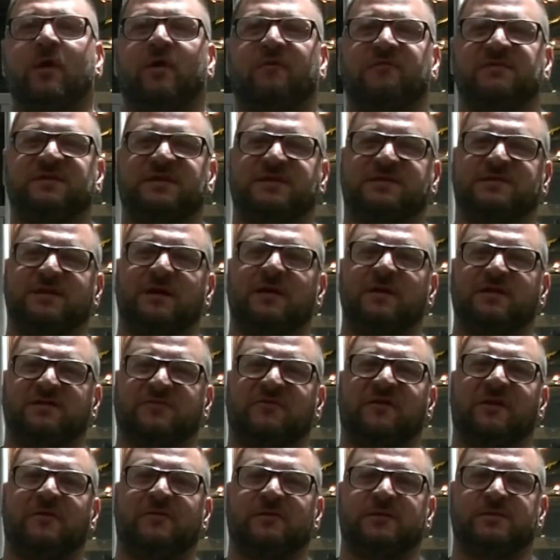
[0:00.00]
obviously sell, as
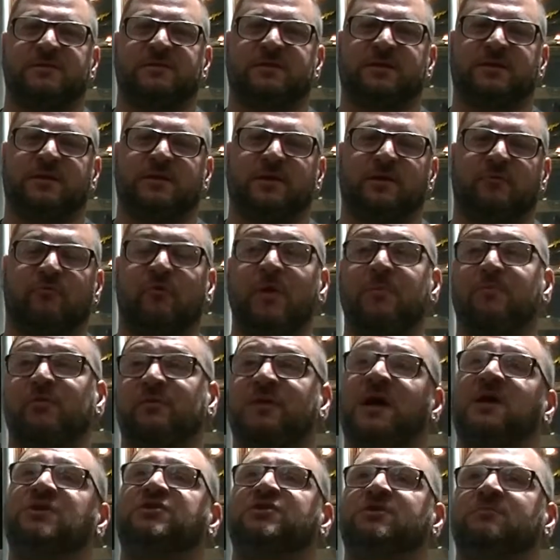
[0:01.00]
far as the
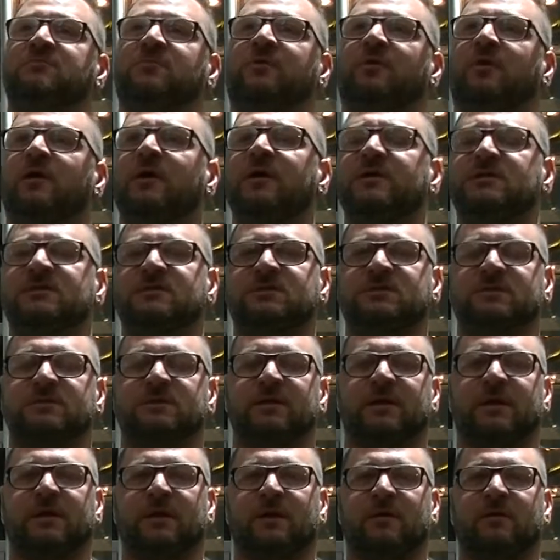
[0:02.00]
reproduction bikes,
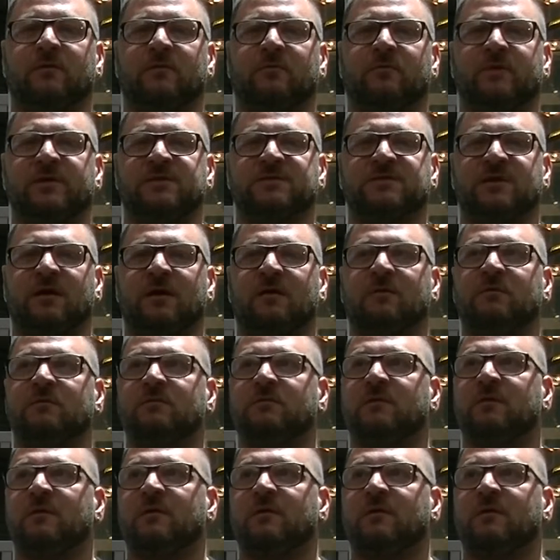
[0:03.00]
we sell